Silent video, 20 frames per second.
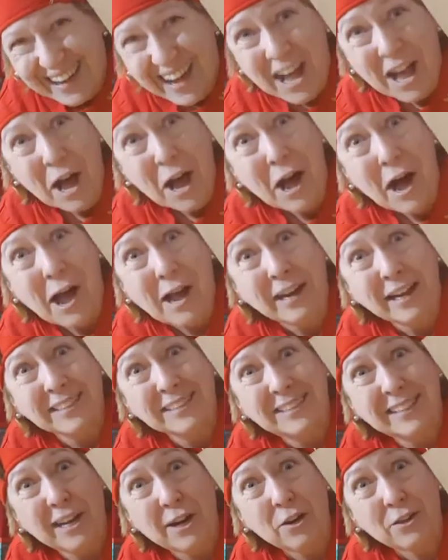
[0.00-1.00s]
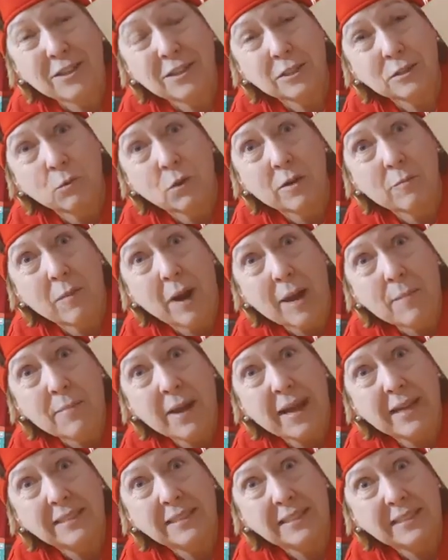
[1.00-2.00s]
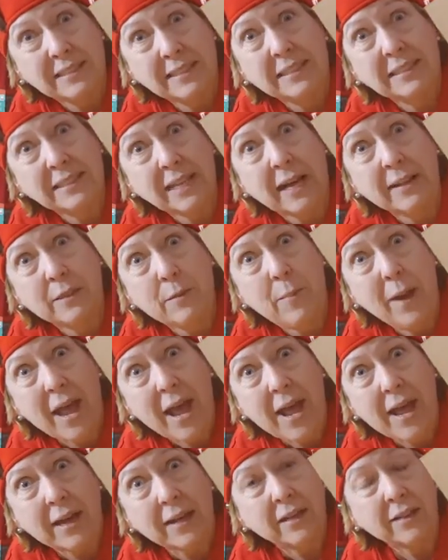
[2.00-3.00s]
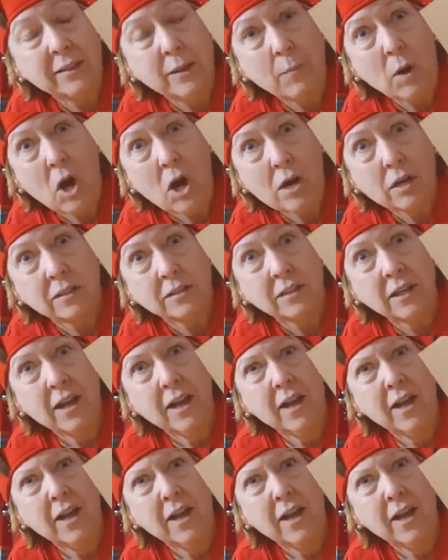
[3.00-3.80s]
I got scared because one of my bags is inside the bag, the box.